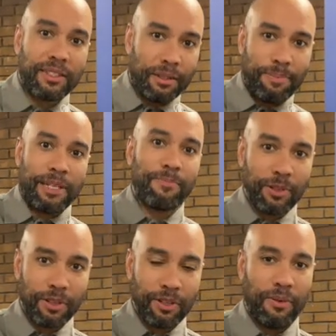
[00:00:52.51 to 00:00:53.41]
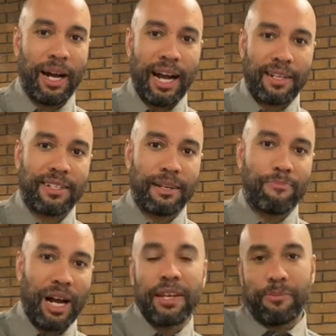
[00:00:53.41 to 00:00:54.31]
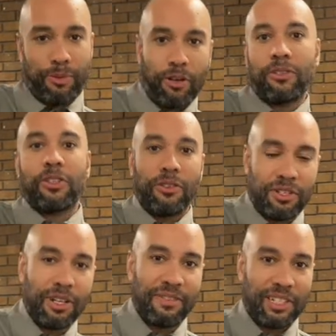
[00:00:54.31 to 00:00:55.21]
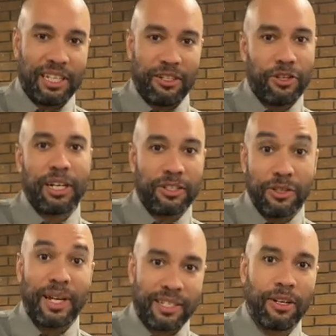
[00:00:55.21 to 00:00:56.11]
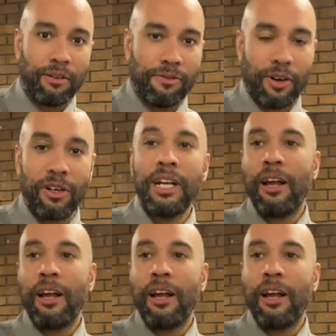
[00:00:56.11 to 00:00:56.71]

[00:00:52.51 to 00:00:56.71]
the people who actually buy the product or the service that you're trying to do SEO for.